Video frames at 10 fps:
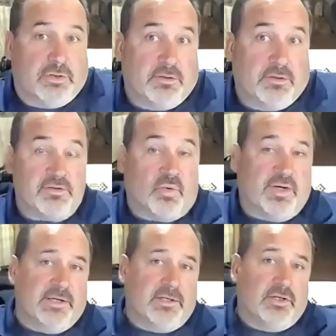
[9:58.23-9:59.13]
Well,
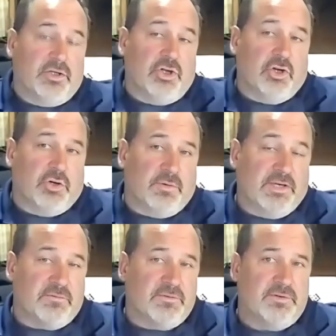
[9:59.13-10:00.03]
that's
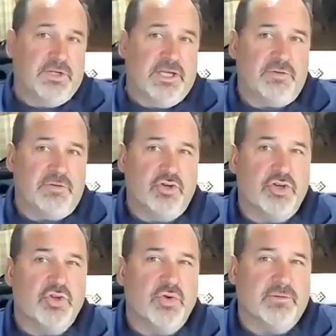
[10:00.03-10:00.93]
why if
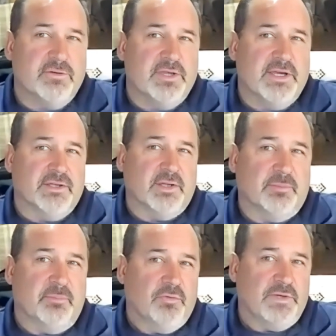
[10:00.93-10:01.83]
if you could
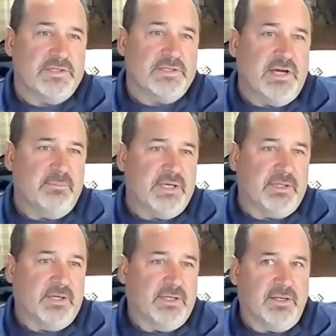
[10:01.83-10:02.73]
everything at the
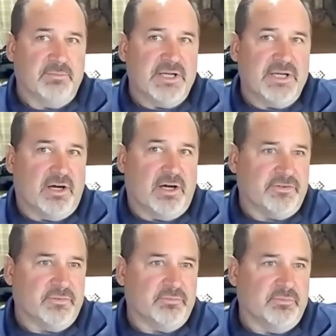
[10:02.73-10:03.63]
perfect timing,
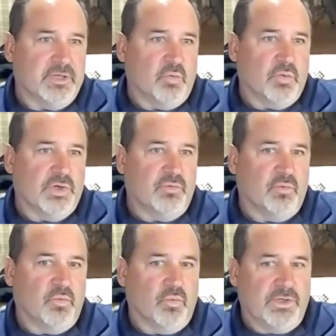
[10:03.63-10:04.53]
that'd be awesome.
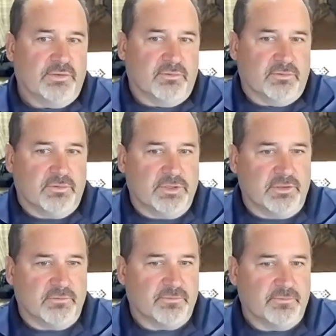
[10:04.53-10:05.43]
But we
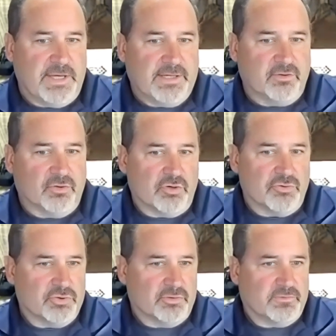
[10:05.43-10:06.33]
in
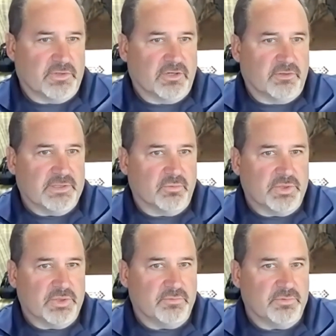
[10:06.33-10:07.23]
agriculture and
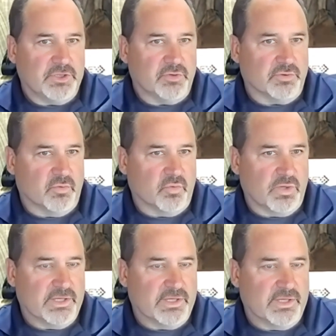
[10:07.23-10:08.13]
farming, we deal with
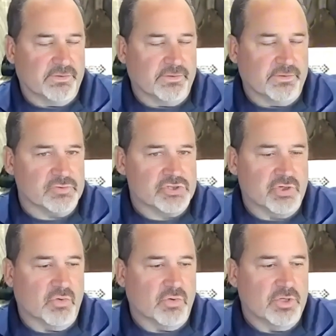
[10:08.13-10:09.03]
the weather, you know.
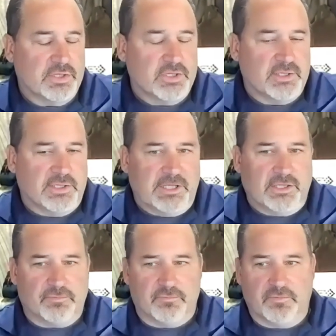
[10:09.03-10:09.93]
So
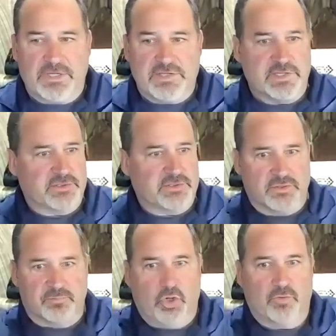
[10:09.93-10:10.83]
if V6
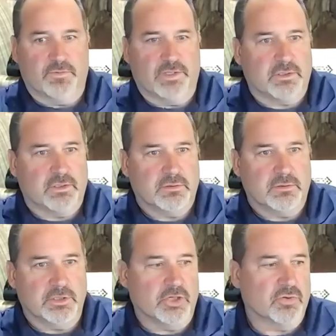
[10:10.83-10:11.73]
is perfect,
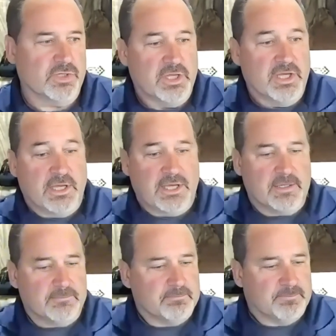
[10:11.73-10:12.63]
you know,
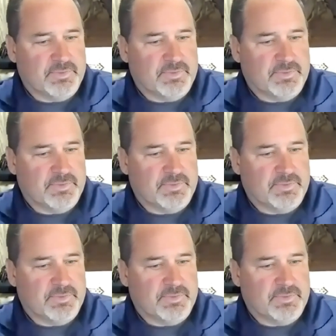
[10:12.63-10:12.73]
and